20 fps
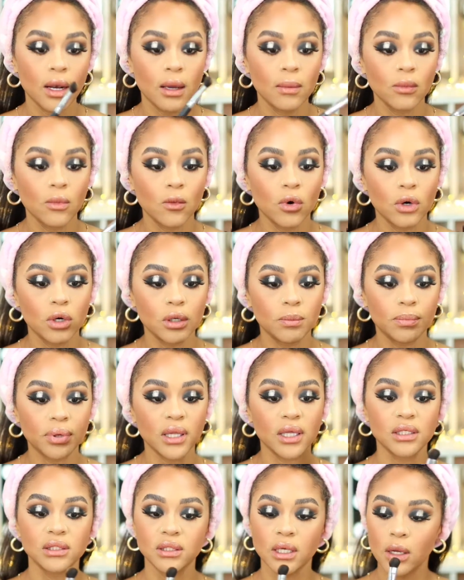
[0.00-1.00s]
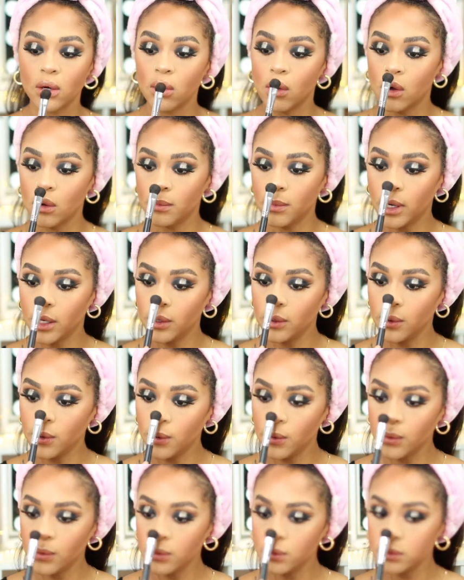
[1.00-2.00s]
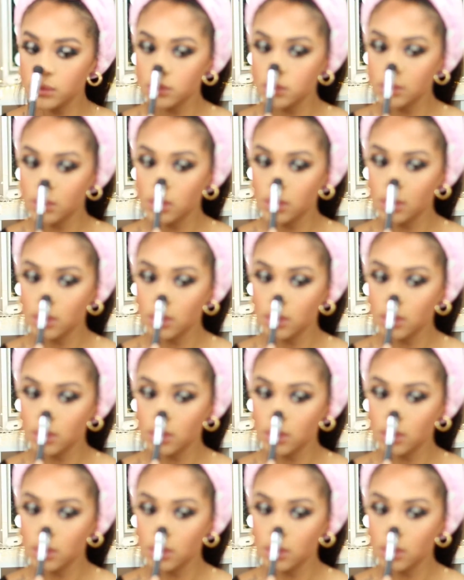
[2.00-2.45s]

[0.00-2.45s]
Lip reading: I'm going to place that on my nose,